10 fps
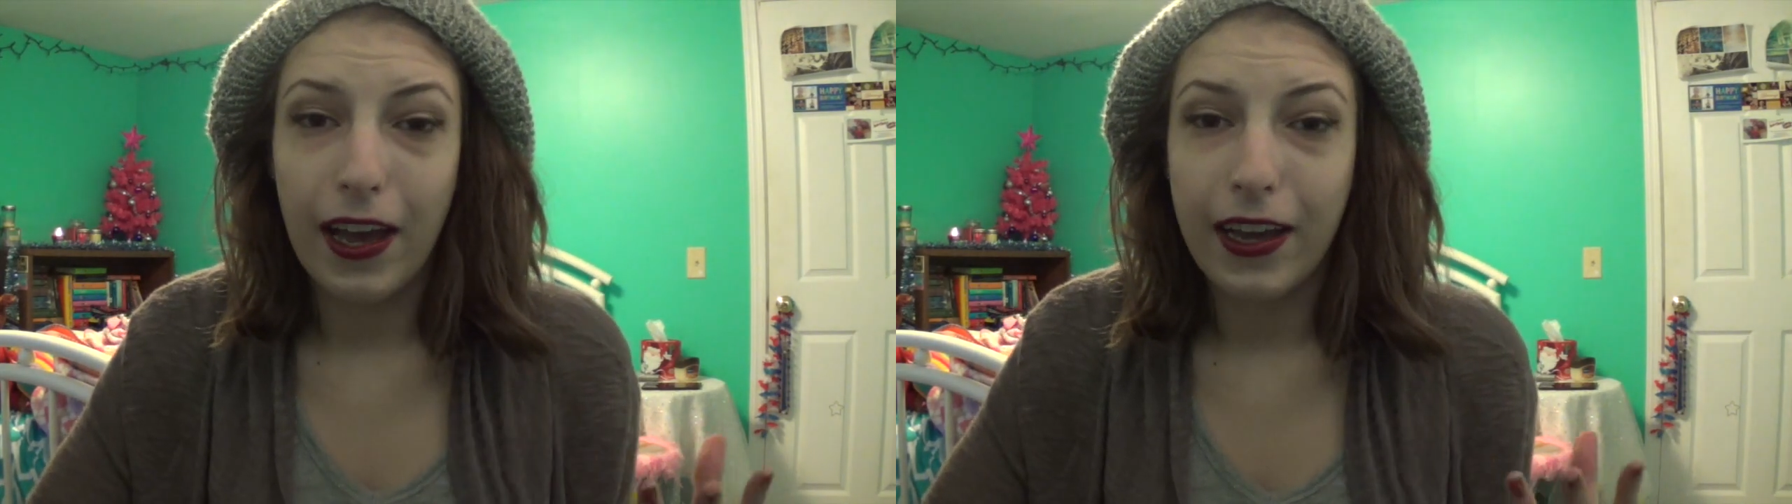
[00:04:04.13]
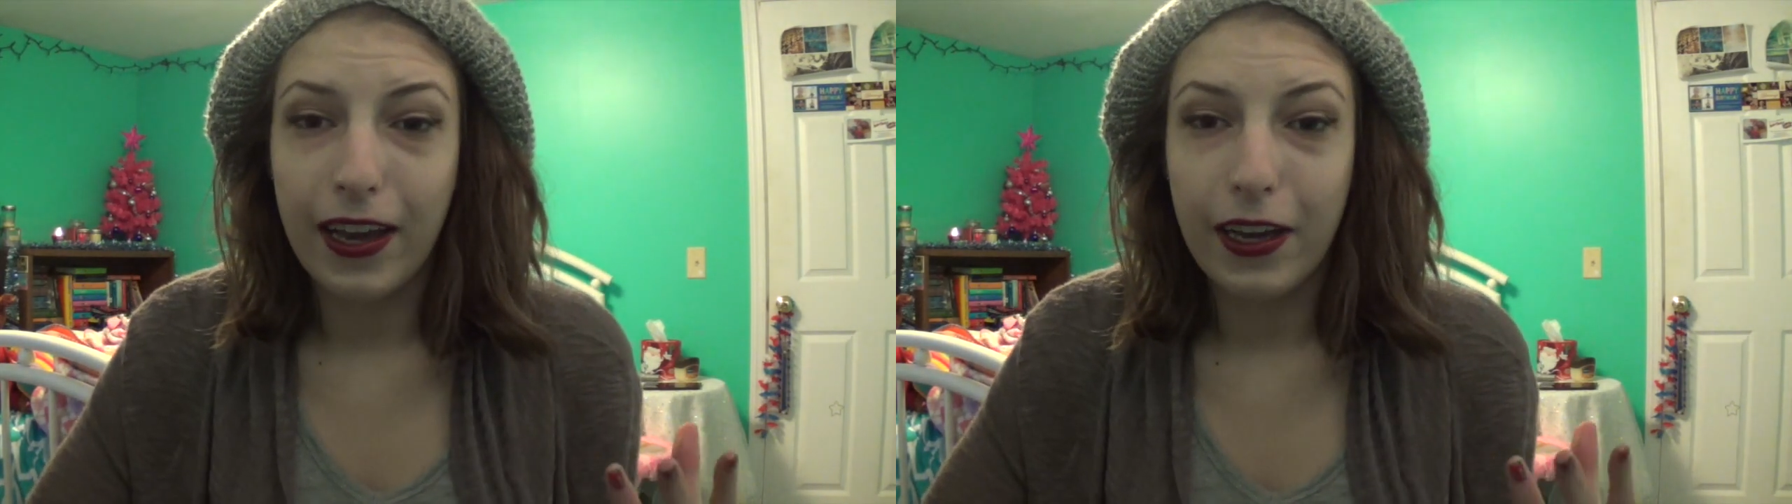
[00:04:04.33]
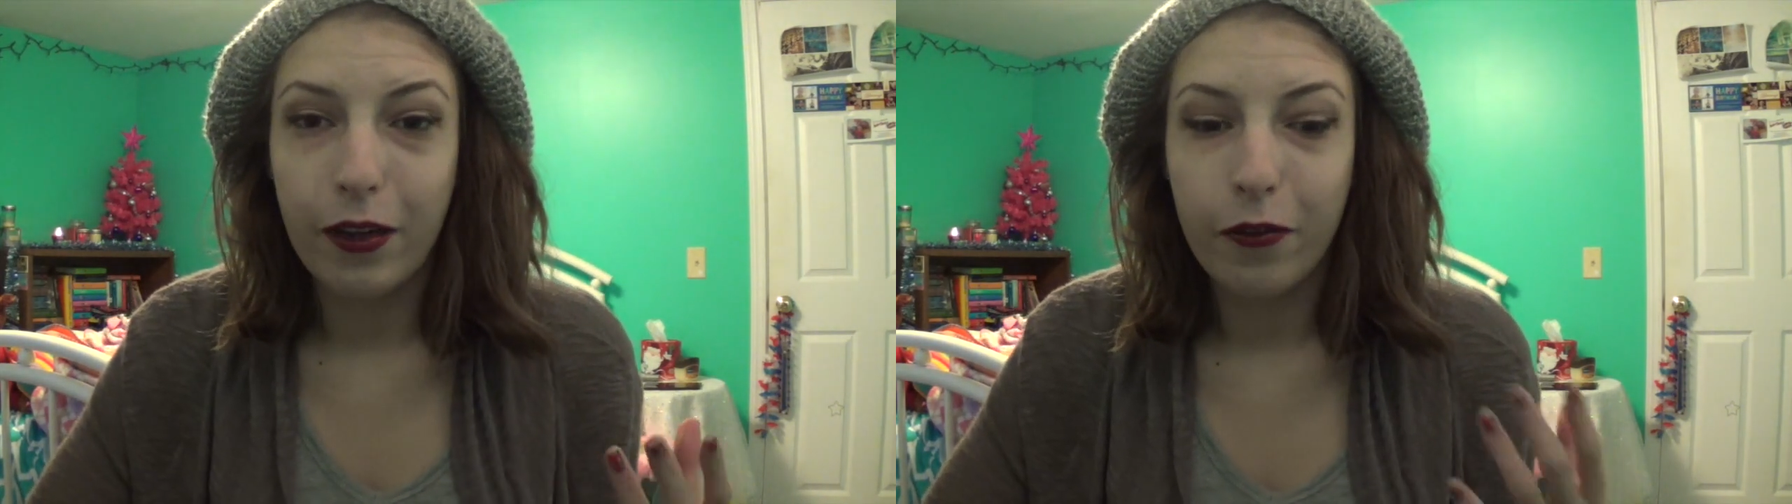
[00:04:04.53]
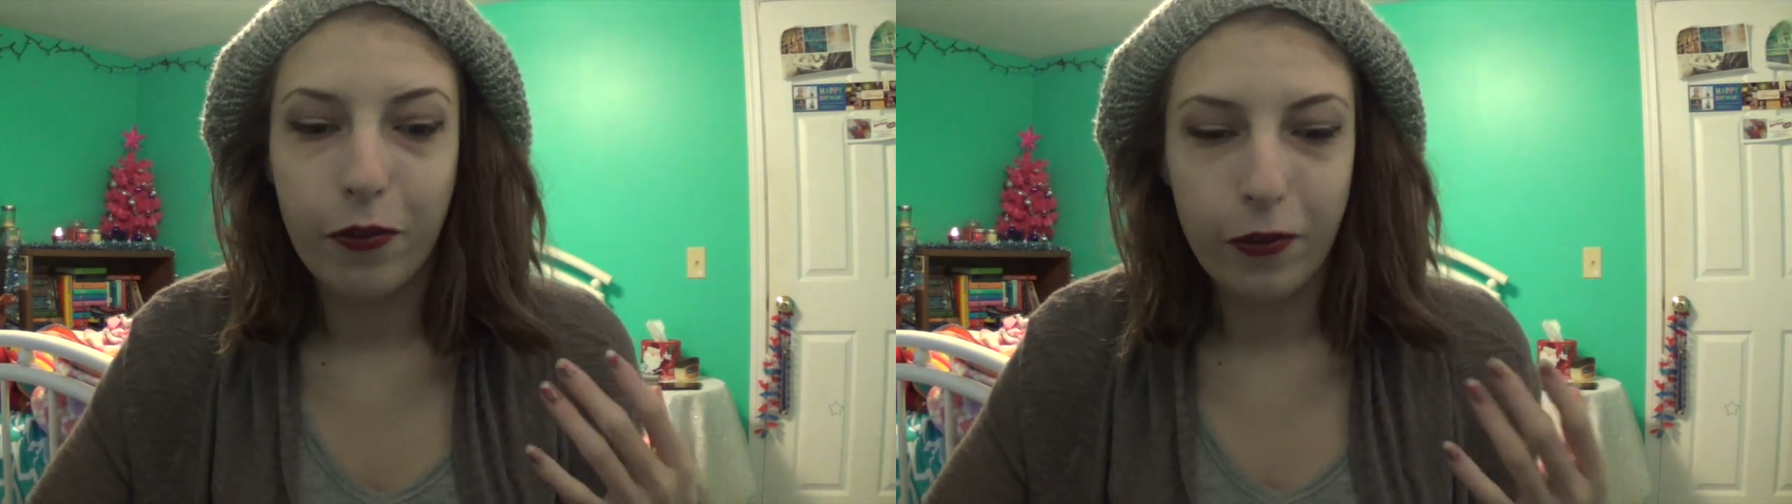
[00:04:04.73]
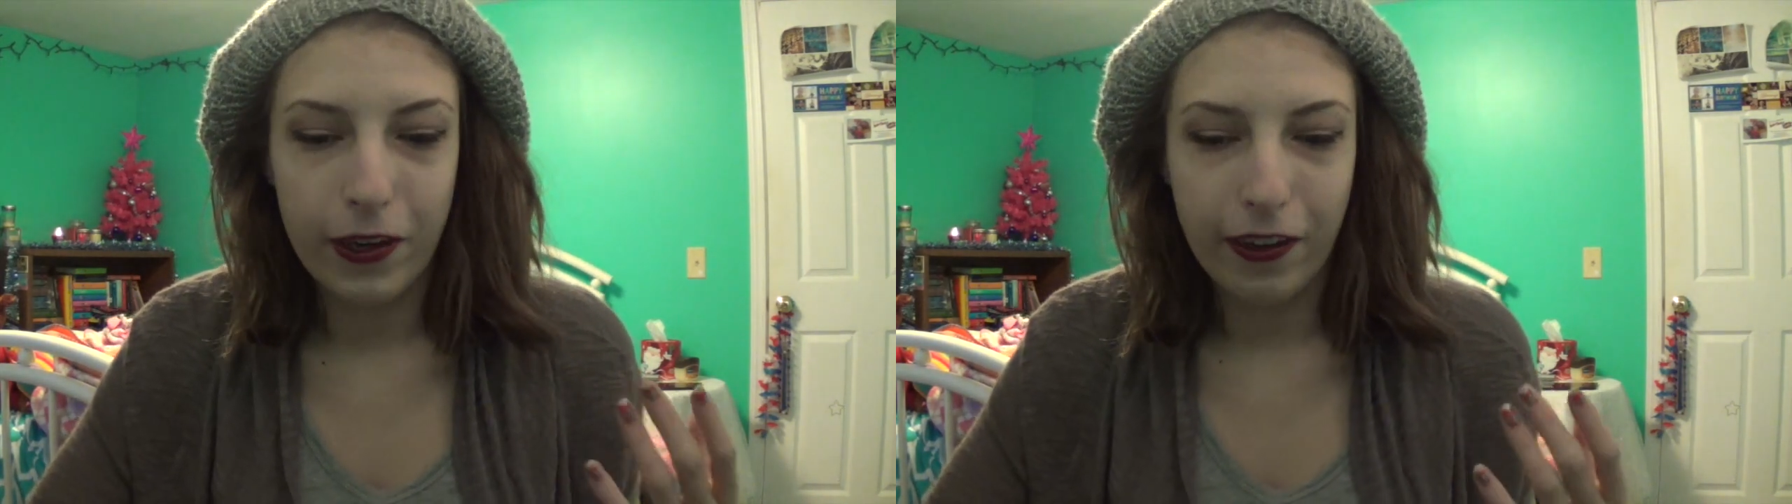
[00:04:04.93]
I kind of
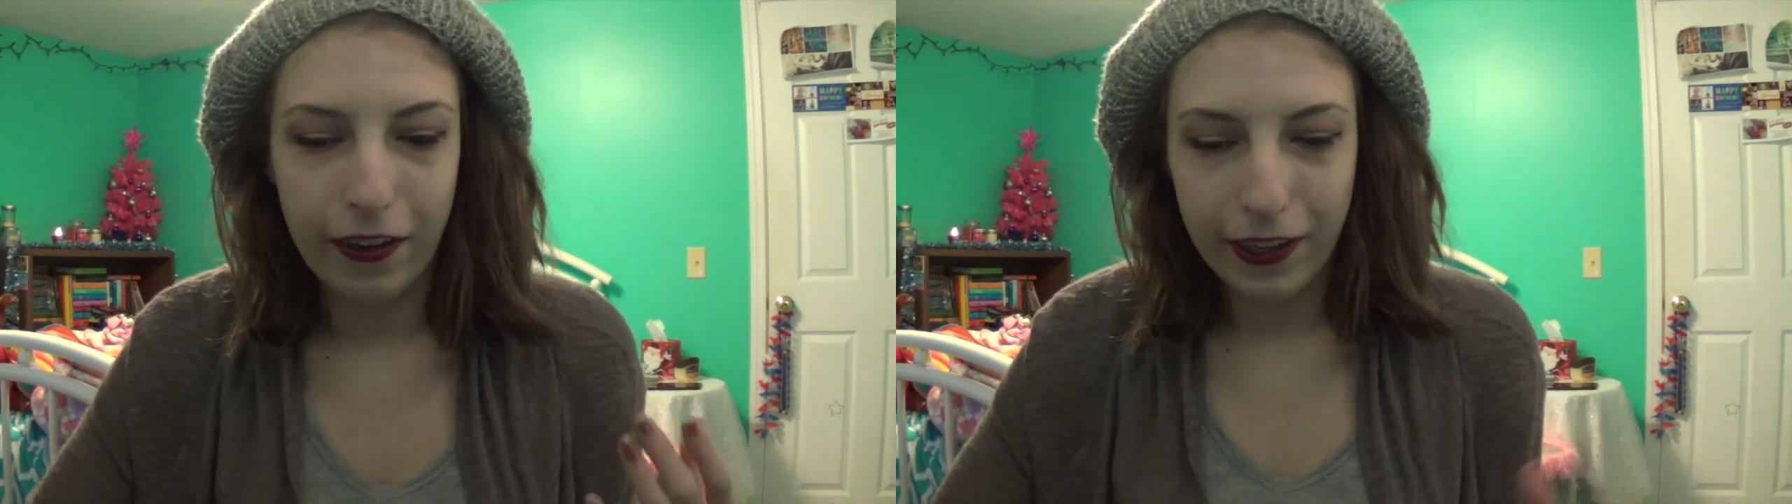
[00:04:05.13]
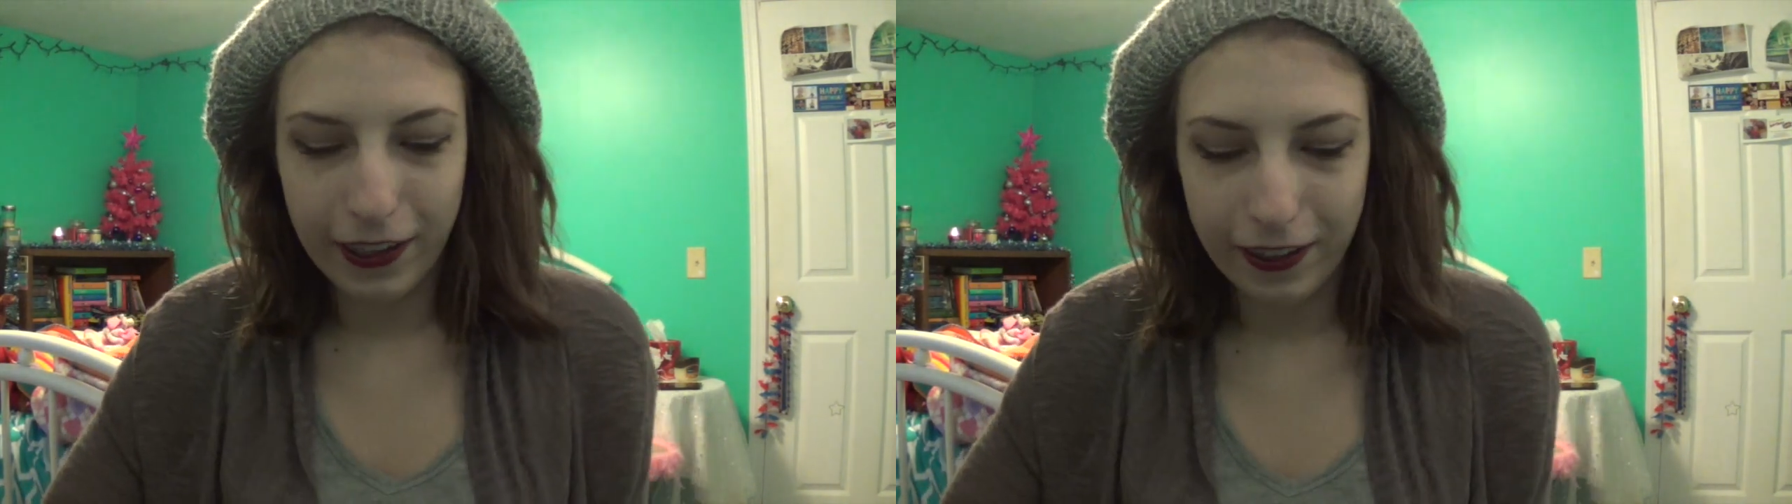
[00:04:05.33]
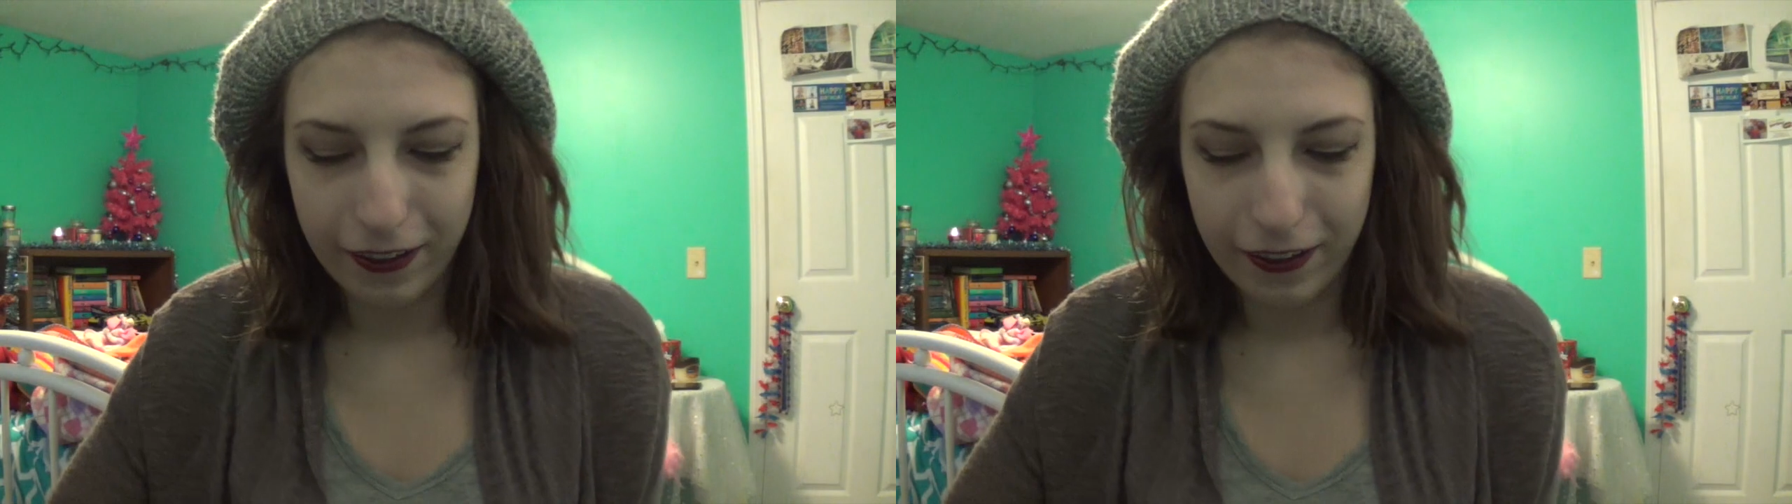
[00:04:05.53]
freaked out like a